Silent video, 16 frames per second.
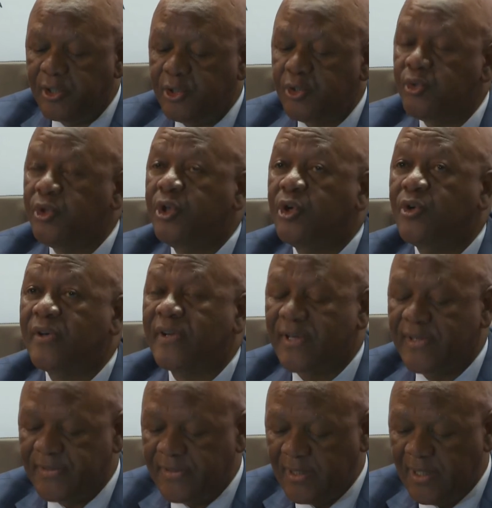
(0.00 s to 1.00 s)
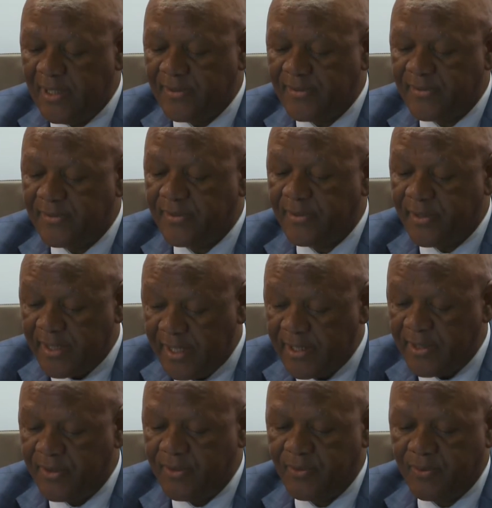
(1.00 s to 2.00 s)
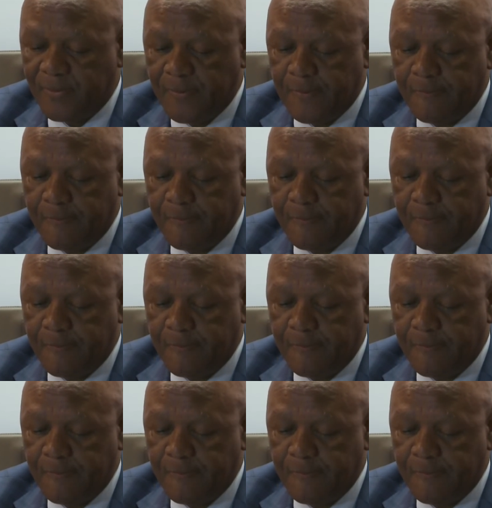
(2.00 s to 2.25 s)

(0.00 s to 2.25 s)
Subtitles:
to your resilience. Thank you.